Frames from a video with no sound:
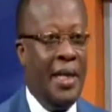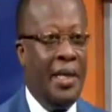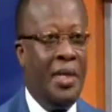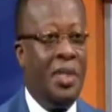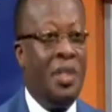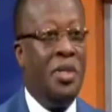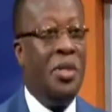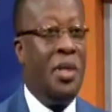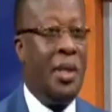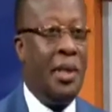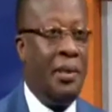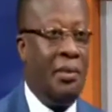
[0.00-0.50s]

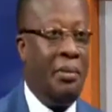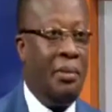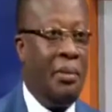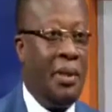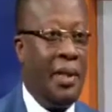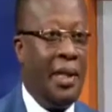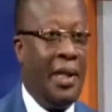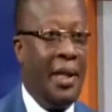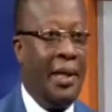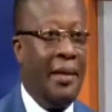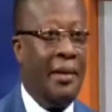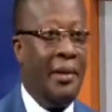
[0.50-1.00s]
together with
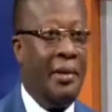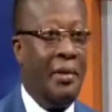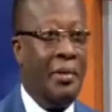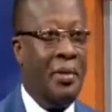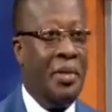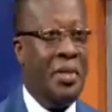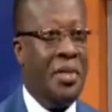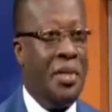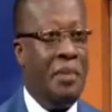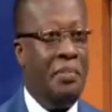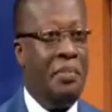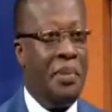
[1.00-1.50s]
the other
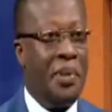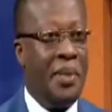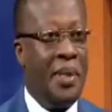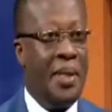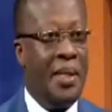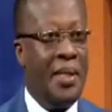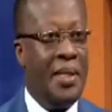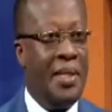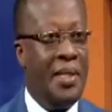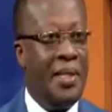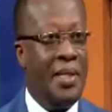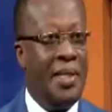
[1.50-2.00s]

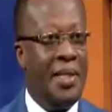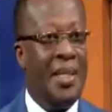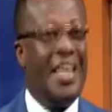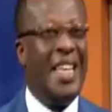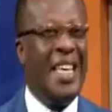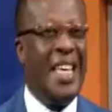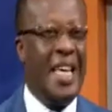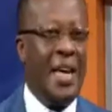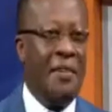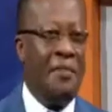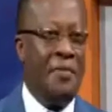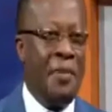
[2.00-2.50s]
recipients,
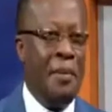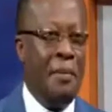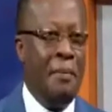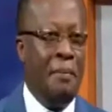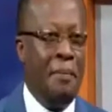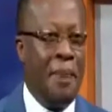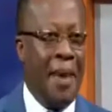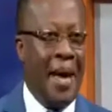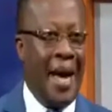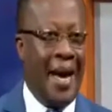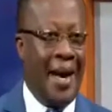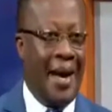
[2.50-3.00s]
given
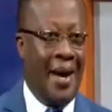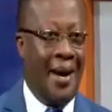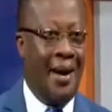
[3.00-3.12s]
back